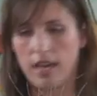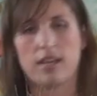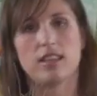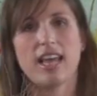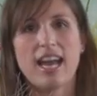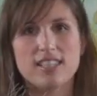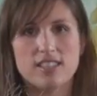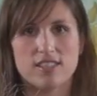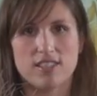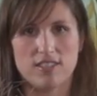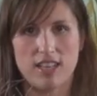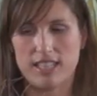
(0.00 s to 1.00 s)
And a last
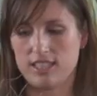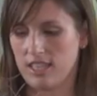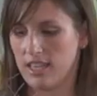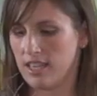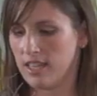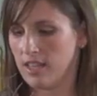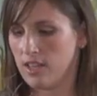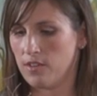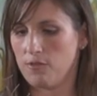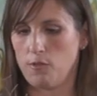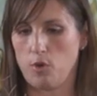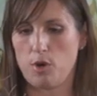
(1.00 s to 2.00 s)
little idea
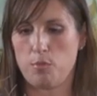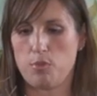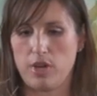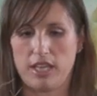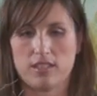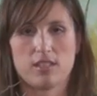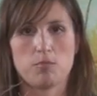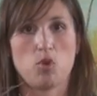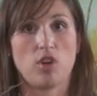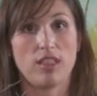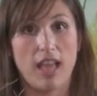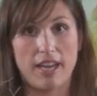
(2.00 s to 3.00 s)
for bringing some
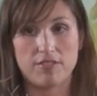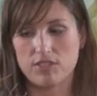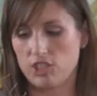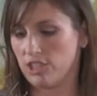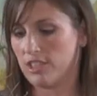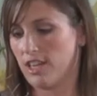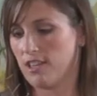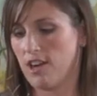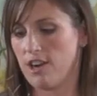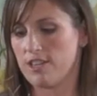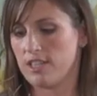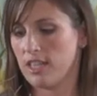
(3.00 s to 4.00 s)
more life to your dead
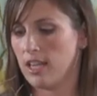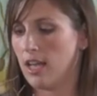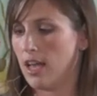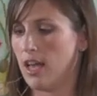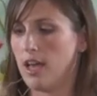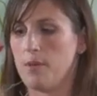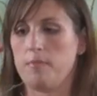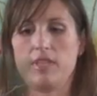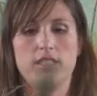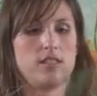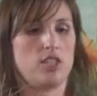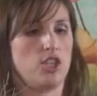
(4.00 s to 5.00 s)
garden
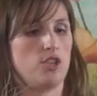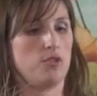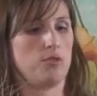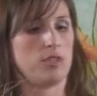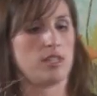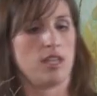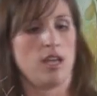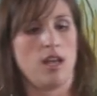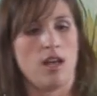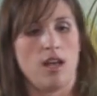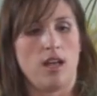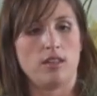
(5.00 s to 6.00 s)
is to use
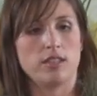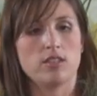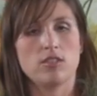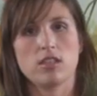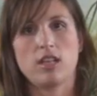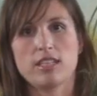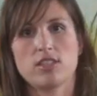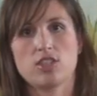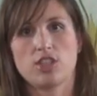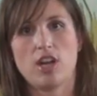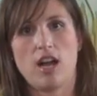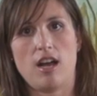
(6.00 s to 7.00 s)
a little
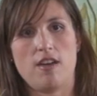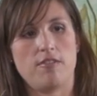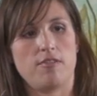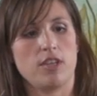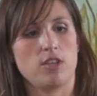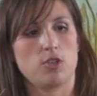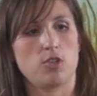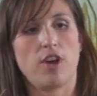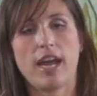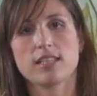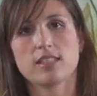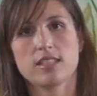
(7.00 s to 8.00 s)
cluster of
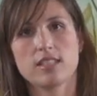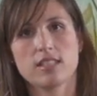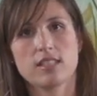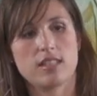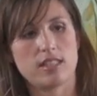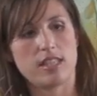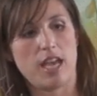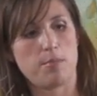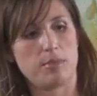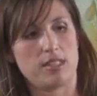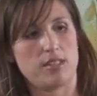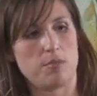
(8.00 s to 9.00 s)
grasses. This
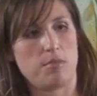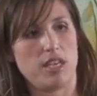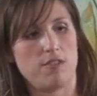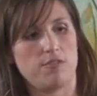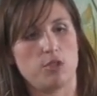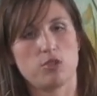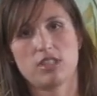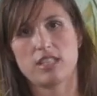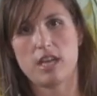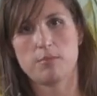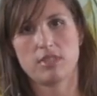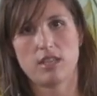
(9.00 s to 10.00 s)
happens to be a few
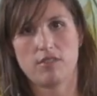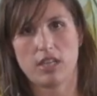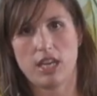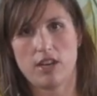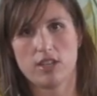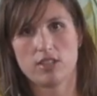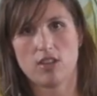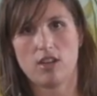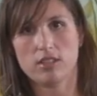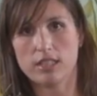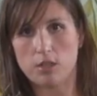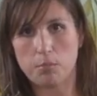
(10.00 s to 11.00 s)
stems of a carex
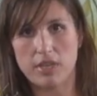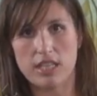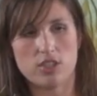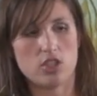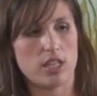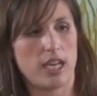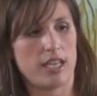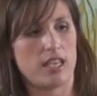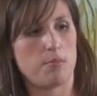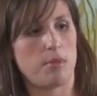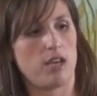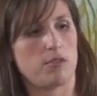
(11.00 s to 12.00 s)
called Little Midge that I
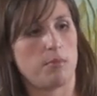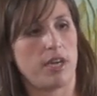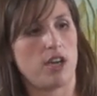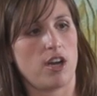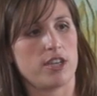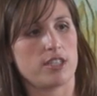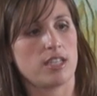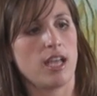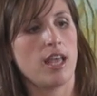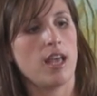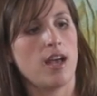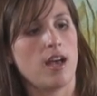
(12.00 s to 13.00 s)
keep out in my
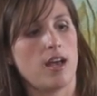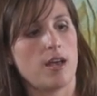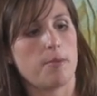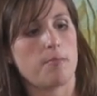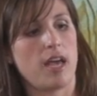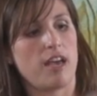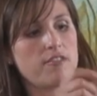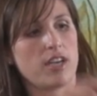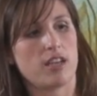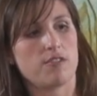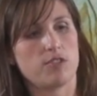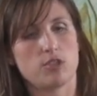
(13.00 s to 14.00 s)
garden. I've
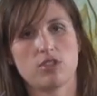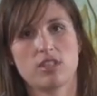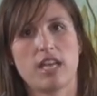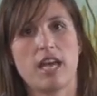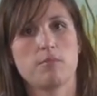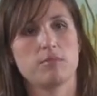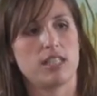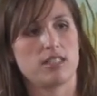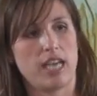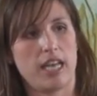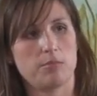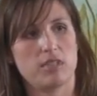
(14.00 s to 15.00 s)
cut a few stems
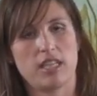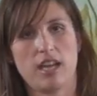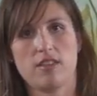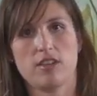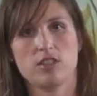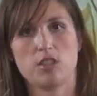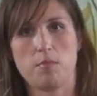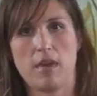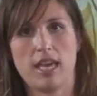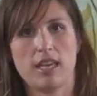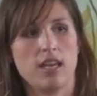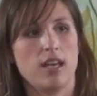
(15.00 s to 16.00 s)
and tied them together to
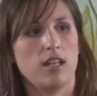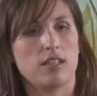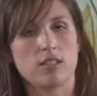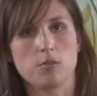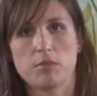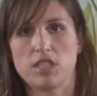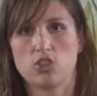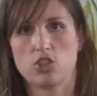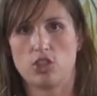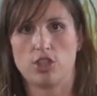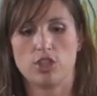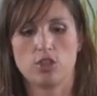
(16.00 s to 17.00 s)
make a little
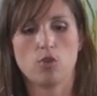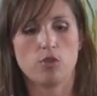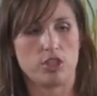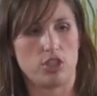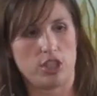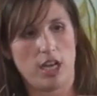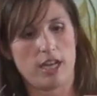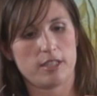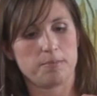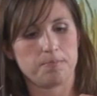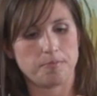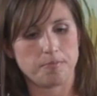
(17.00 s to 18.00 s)
miniature corn shock.